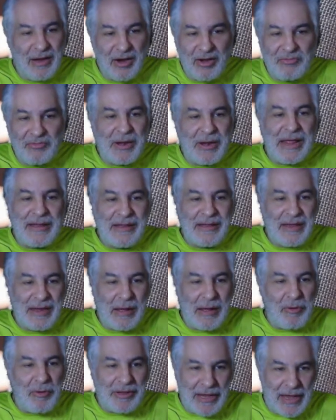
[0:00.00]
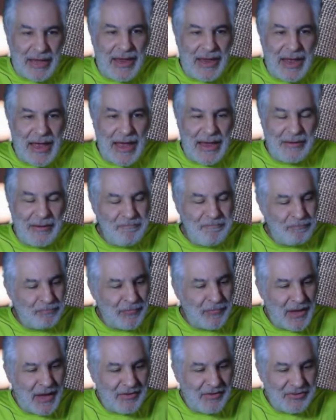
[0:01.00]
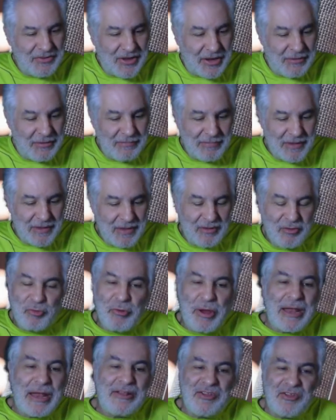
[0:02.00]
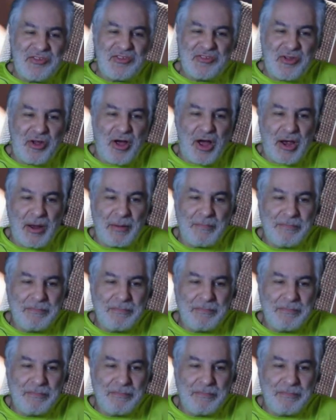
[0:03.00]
Here's what I did. I went to AI. I said, create this song.